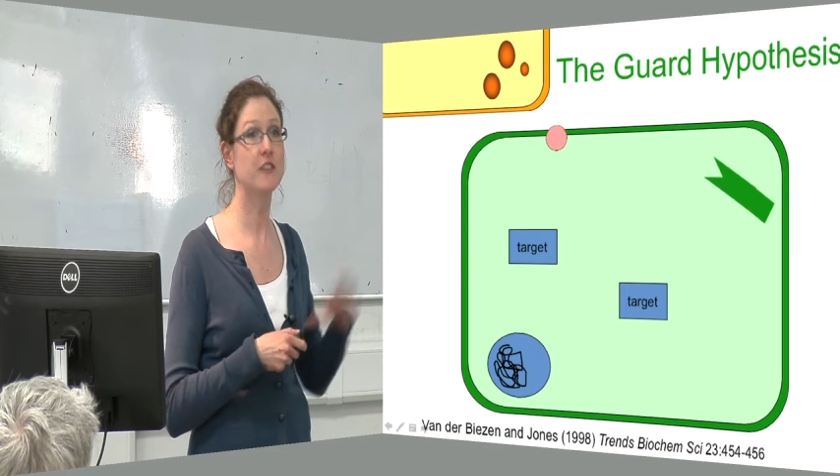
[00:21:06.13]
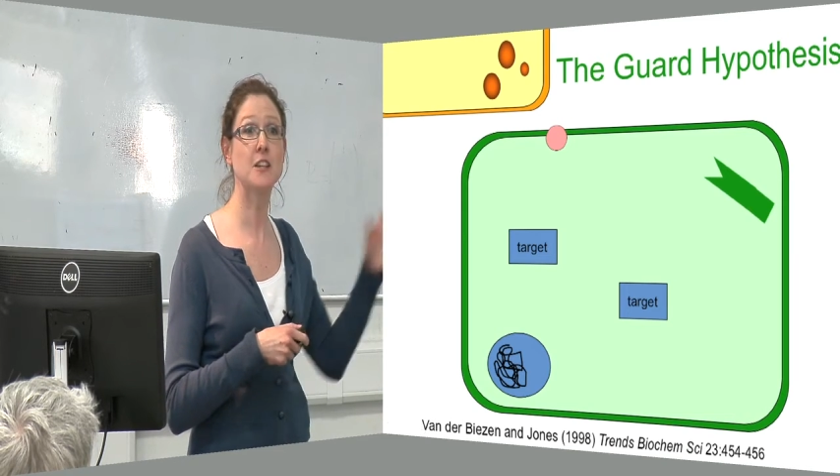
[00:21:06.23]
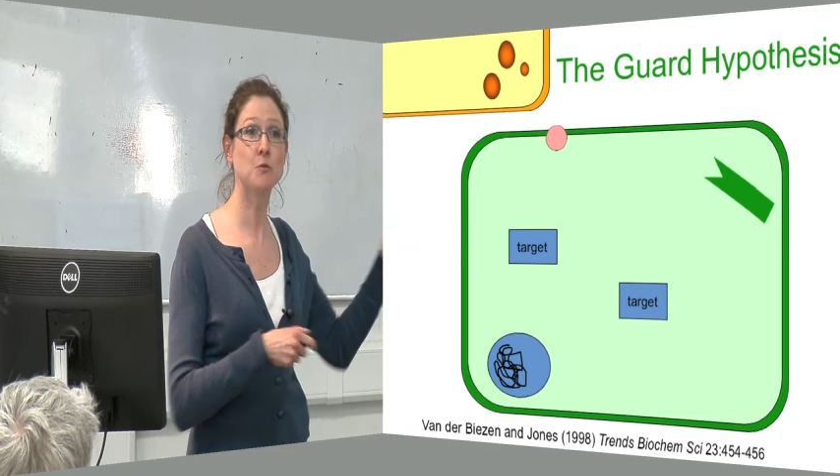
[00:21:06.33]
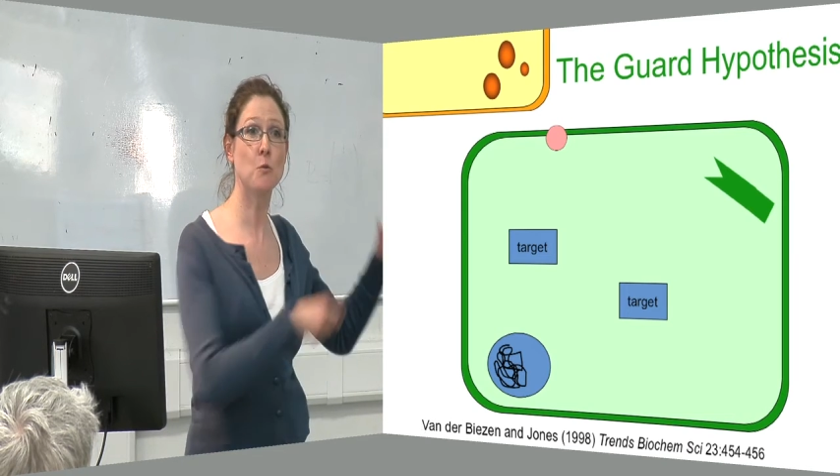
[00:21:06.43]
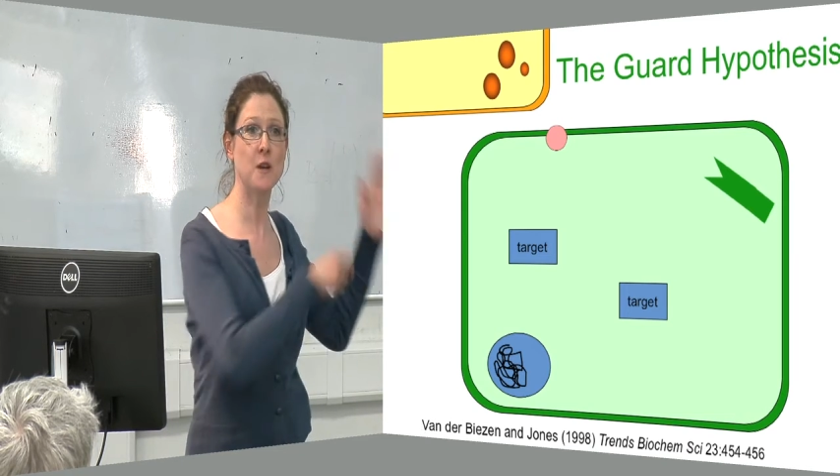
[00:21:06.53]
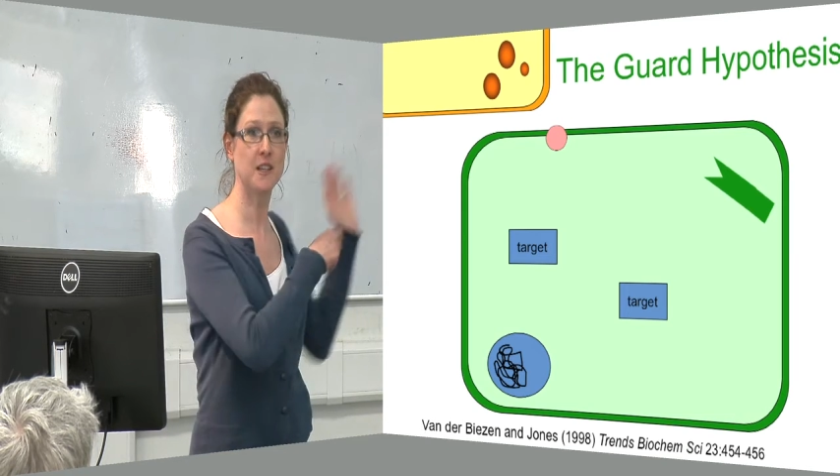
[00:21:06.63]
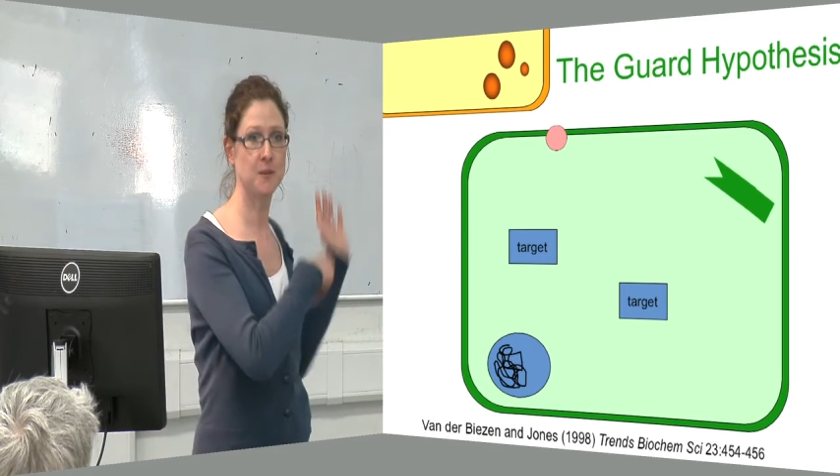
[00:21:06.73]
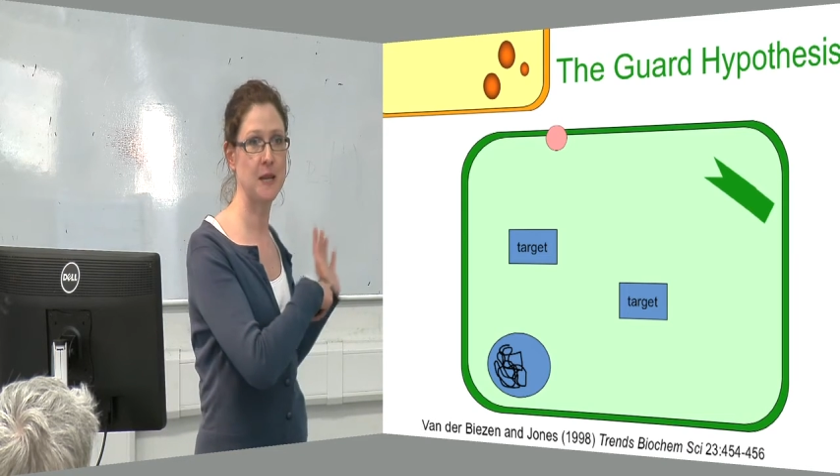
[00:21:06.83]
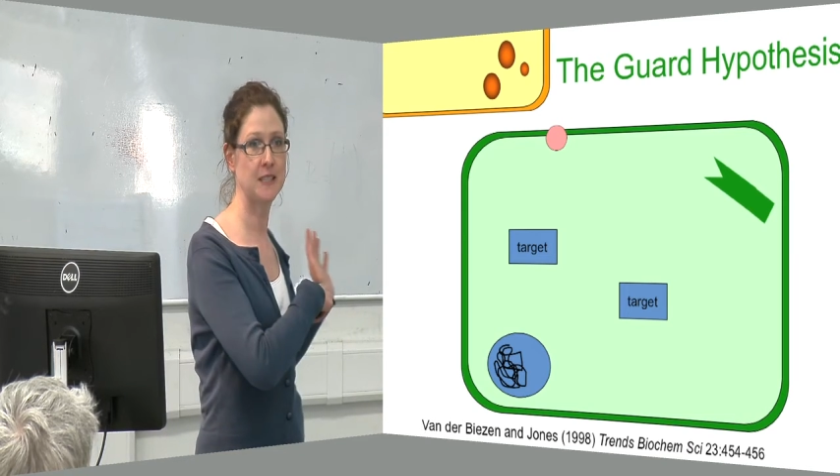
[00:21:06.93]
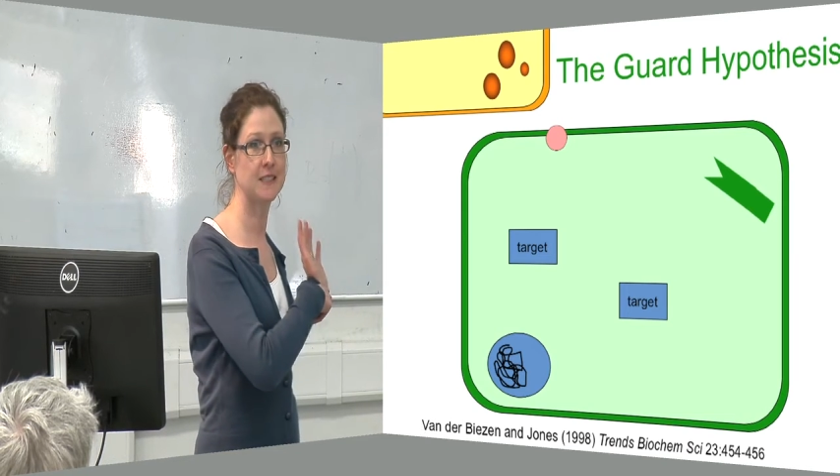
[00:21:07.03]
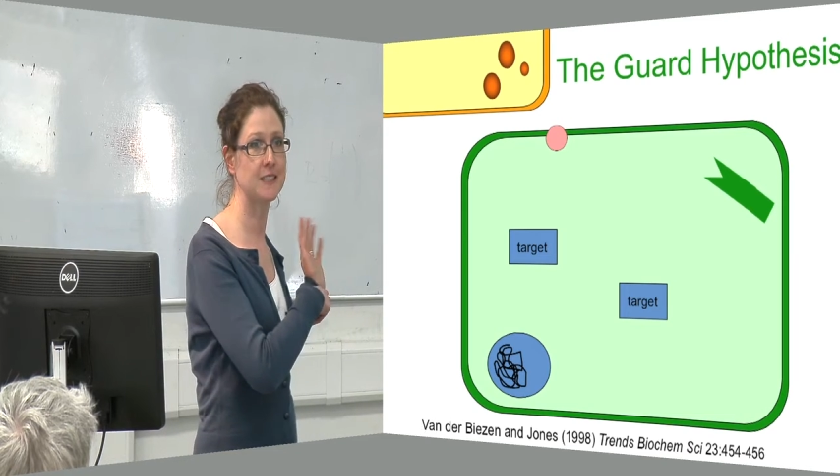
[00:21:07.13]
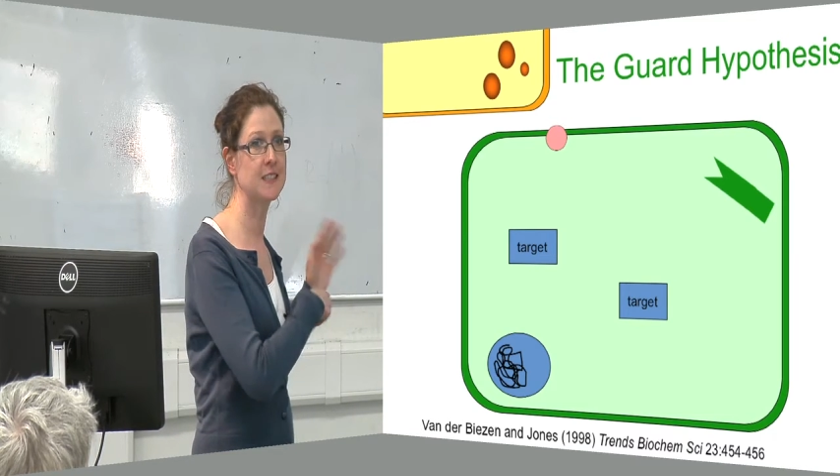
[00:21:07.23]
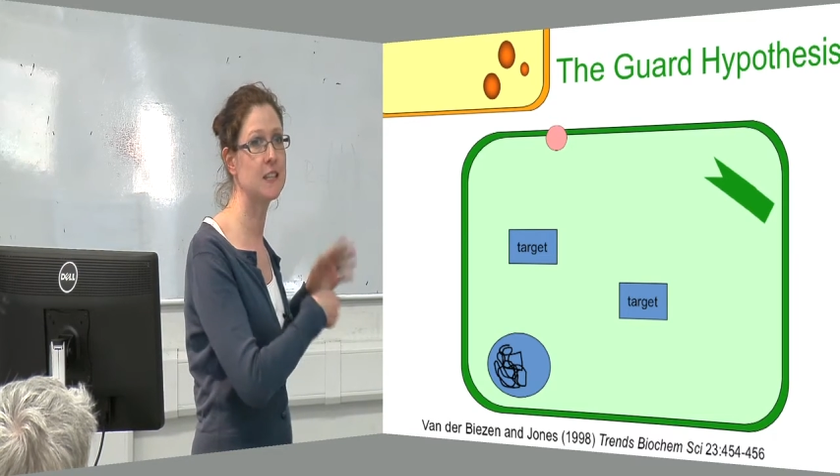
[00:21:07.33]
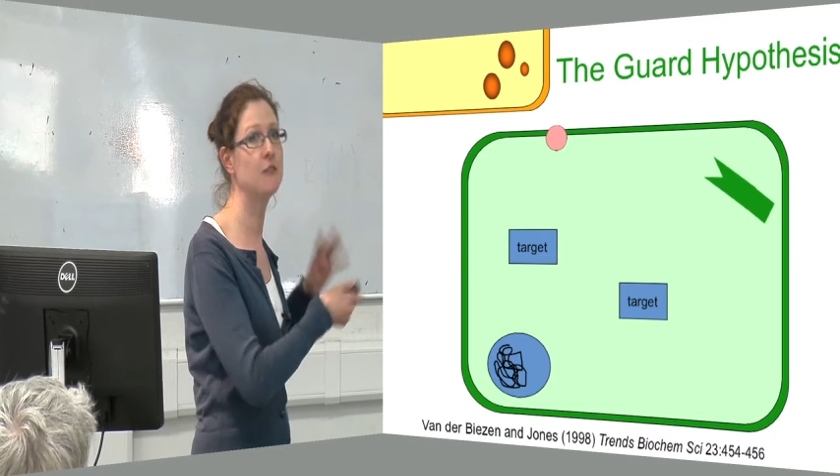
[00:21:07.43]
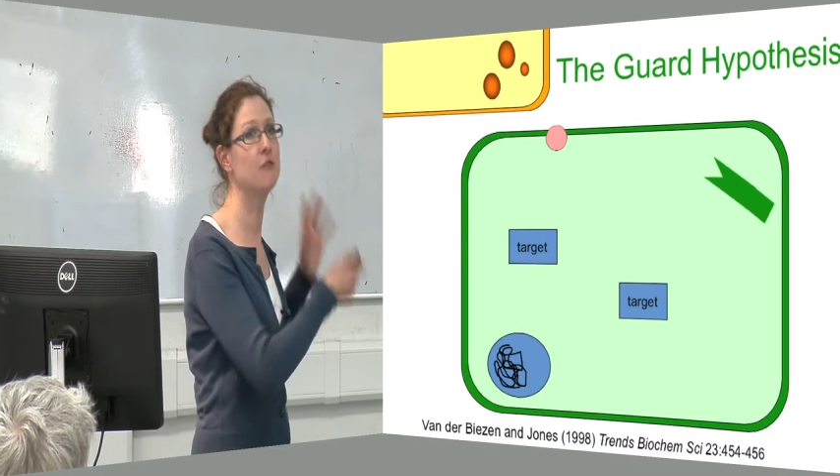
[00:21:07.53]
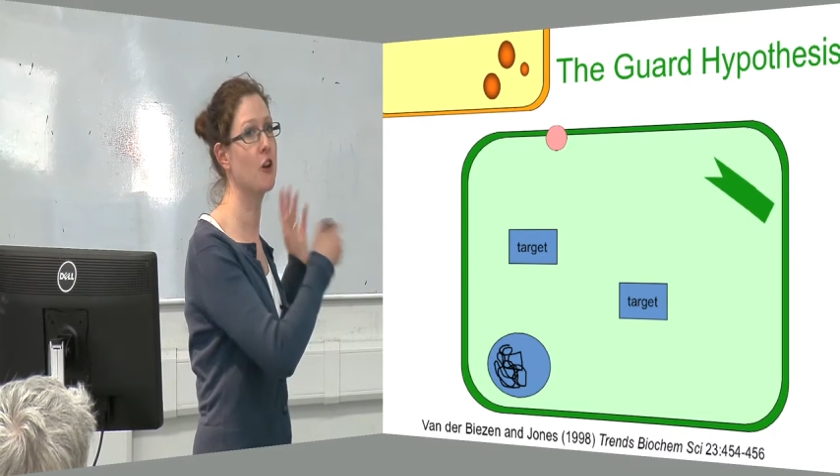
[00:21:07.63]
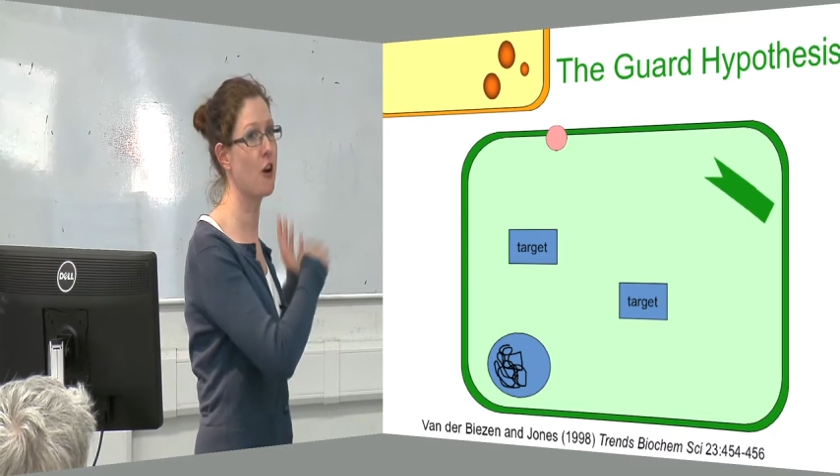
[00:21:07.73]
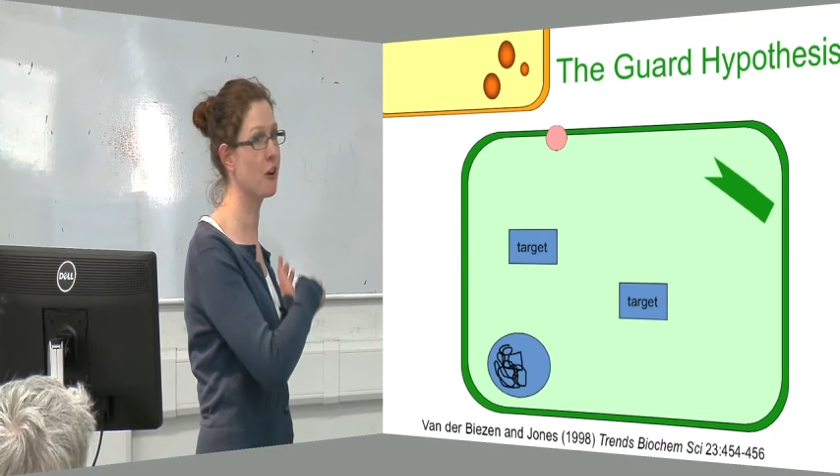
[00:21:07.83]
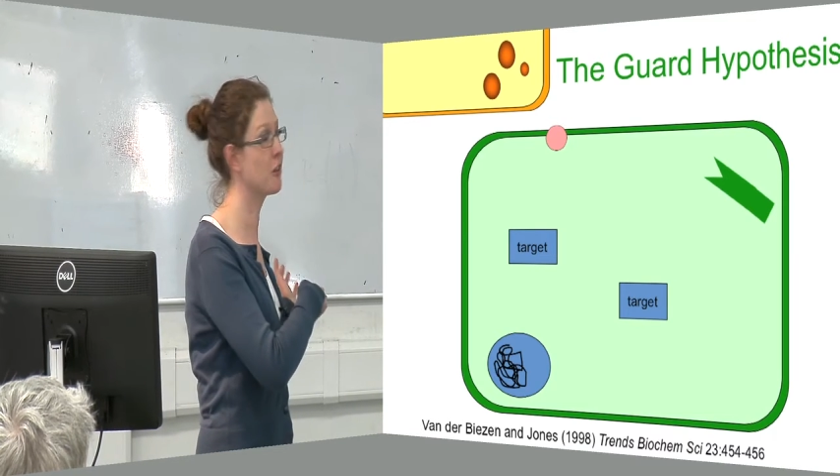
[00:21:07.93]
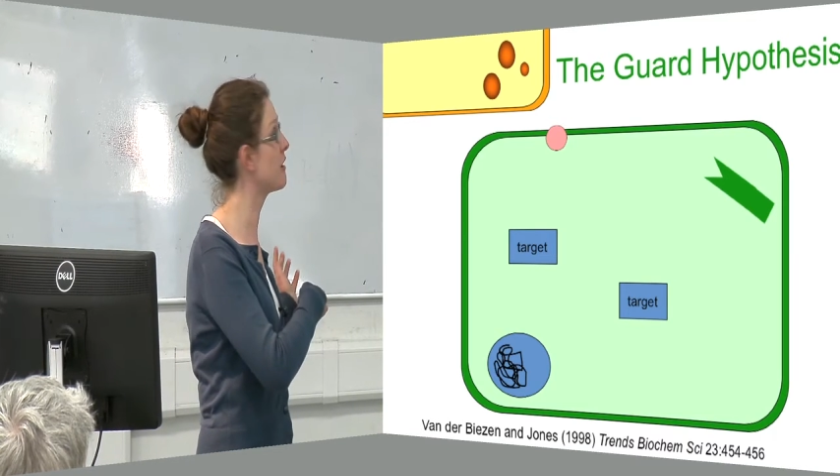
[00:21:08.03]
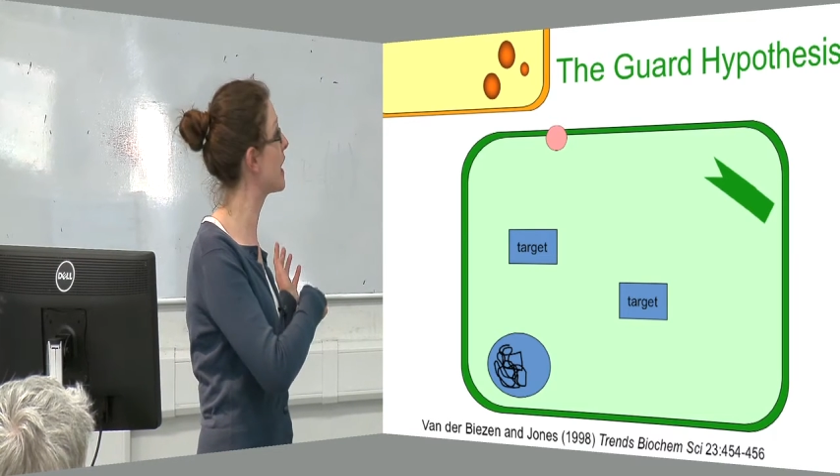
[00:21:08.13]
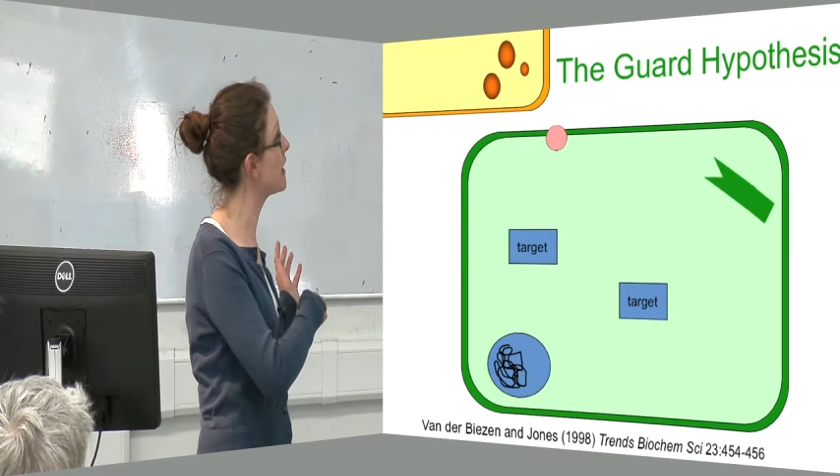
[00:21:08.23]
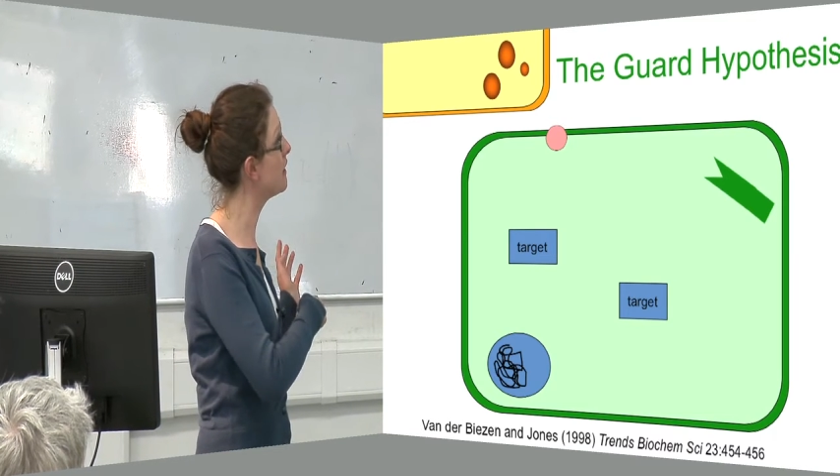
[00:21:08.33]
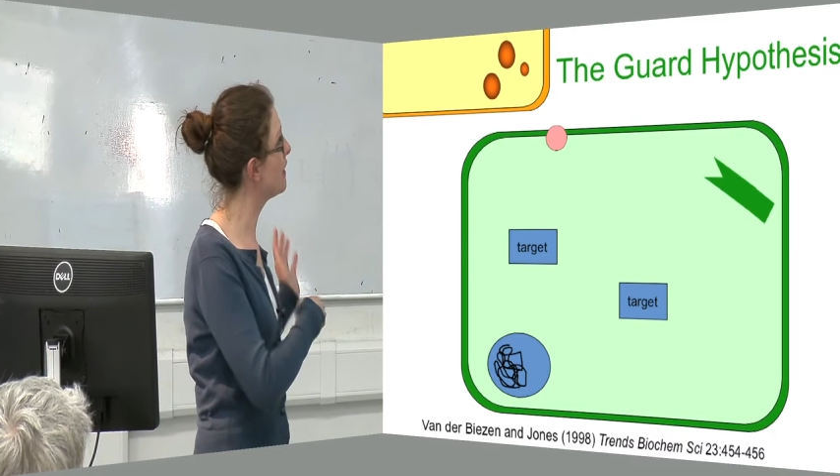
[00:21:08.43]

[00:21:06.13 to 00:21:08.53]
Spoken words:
That's what we expected to see for R3A,